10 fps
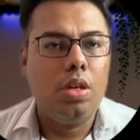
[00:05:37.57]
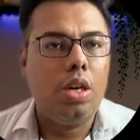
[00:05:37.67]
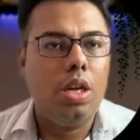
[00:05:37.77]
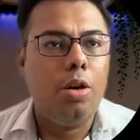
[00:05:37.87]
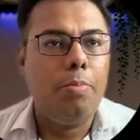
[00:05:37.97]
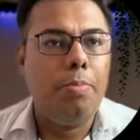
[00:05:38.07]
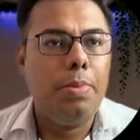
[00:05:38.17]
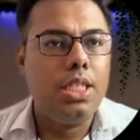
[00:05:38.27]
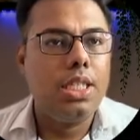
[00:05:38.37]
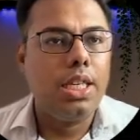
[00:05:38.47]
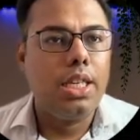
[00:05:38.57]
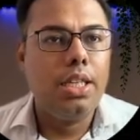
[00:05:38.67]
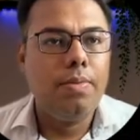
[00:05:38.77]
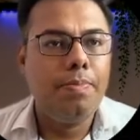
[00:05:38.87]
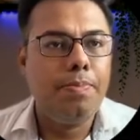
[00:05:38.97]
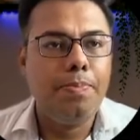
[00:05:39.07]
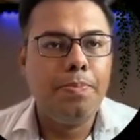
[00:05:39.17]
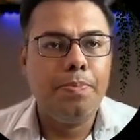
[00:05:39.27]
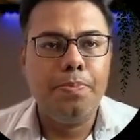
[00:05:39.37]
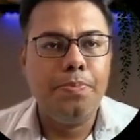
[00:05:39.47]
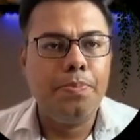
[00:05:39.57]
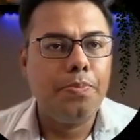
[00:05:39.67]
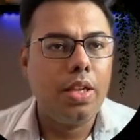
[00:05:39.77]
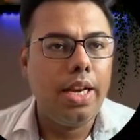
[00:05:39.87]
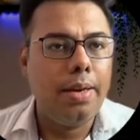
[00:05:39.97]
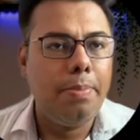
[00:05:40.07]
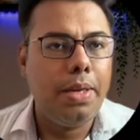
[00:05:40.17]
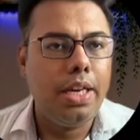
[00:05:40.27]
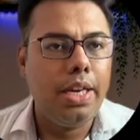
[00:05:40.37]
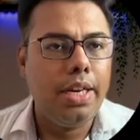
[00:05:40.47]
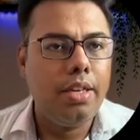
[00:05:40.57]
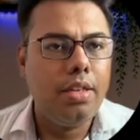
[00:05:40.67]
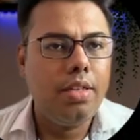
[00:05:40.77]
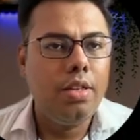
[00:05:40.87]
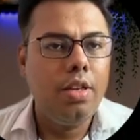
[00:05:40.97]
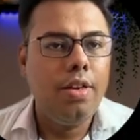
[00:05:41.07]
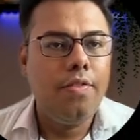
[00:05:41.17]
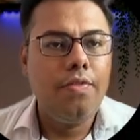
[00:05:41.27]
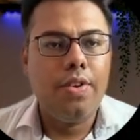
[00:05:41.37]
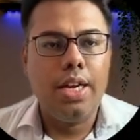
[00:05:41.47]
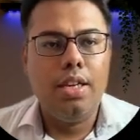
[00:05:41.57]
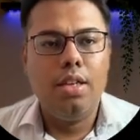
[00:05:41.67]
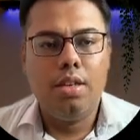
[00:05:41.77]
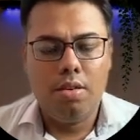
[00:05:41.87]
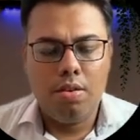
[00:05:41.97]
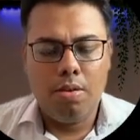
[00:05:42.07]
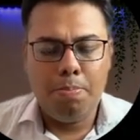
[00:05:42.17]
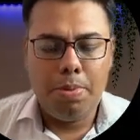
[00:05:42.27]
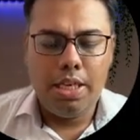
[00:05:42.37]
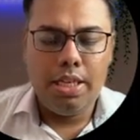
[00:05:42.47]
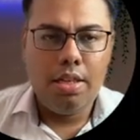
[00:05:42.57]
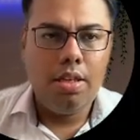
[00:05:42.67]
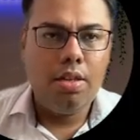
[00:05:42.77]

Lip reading: allow me a second. Let me create a file, a billing.py